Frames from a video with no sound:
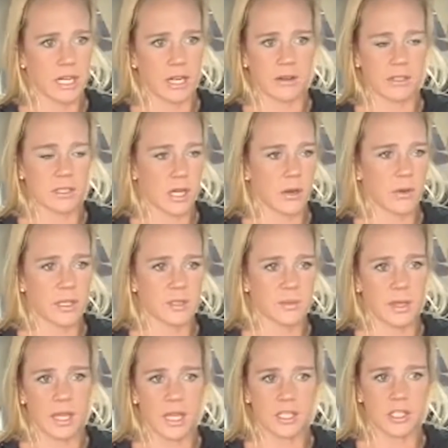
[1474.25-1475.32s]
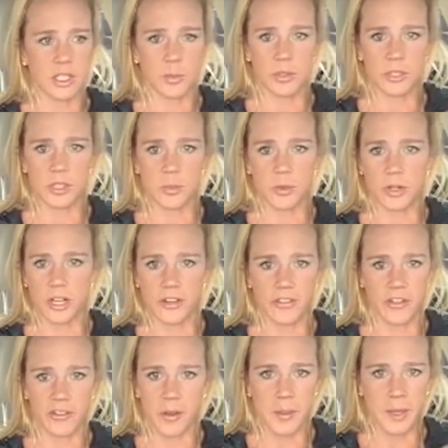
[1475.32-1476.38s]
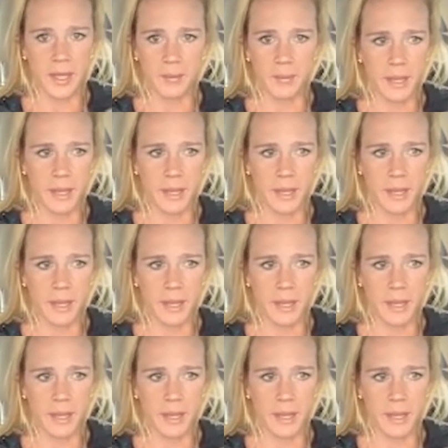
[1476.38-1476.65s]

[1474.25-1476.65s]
Tyron's always been like super supportive of my